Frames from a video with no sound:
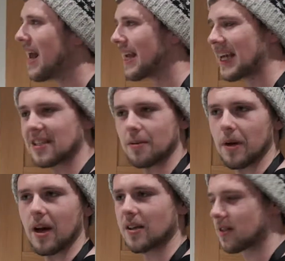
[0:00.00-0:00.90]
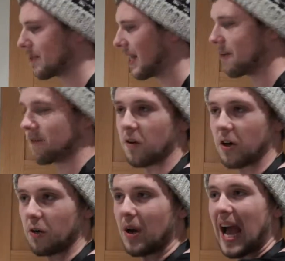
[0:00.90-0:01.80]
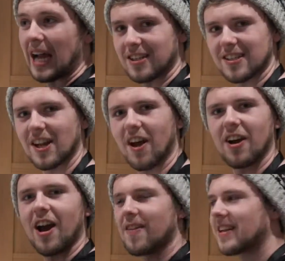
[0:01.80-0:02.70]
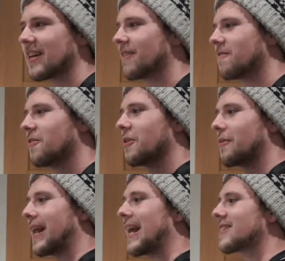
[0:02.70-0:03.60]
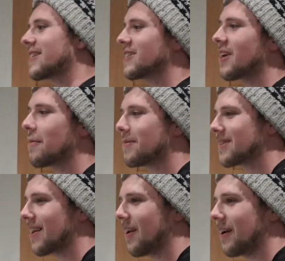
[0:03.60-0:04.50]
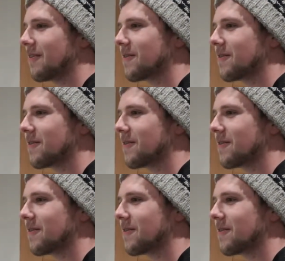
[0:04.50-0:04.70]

get some tin foil and just start cutting the tin foil and it actually sharpens the knife.